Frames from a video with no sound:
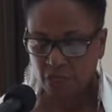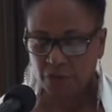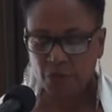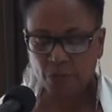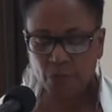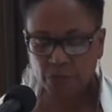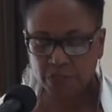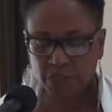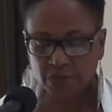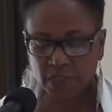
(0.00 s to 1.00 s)
the
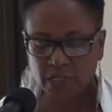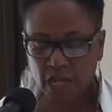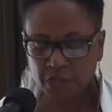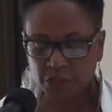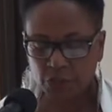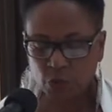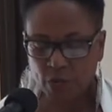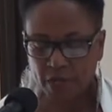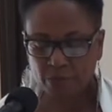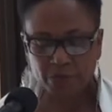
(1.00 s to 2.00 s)
importance of acknowledging white